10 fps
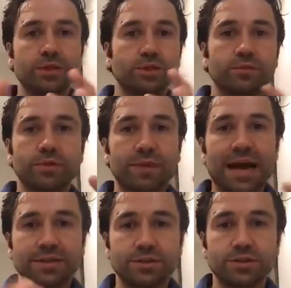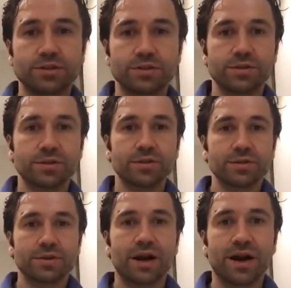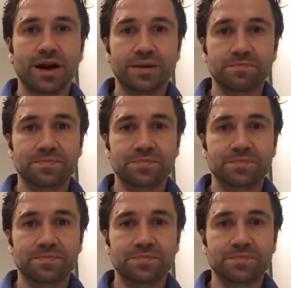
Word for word: should be managed. Um,